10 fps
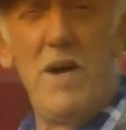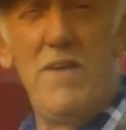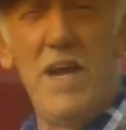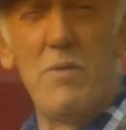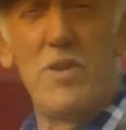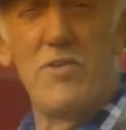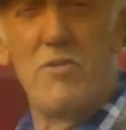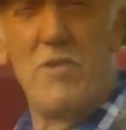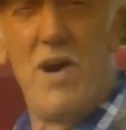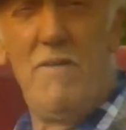my neck with a
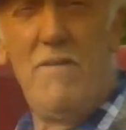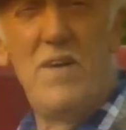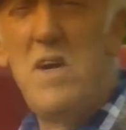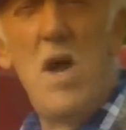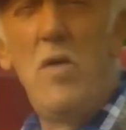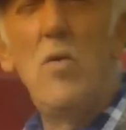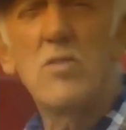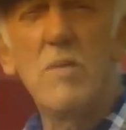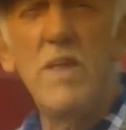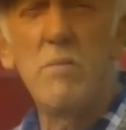giraffe. No,
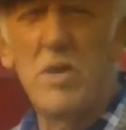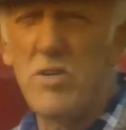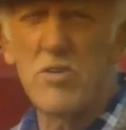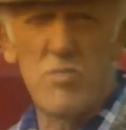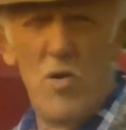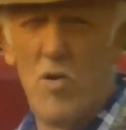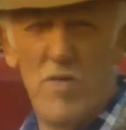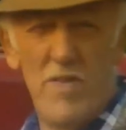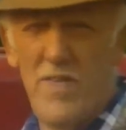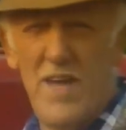something much
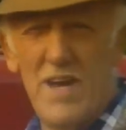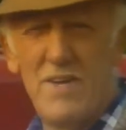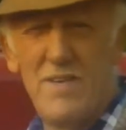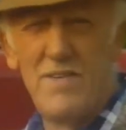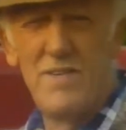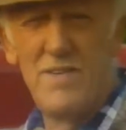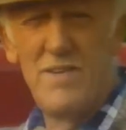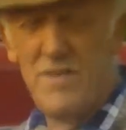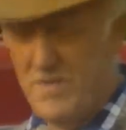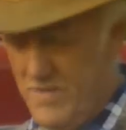smaller than that.
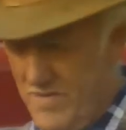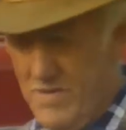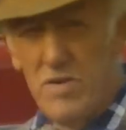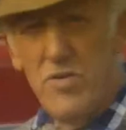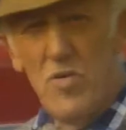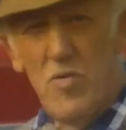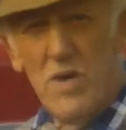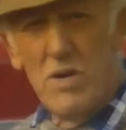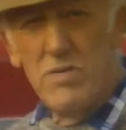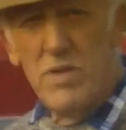Dormouse?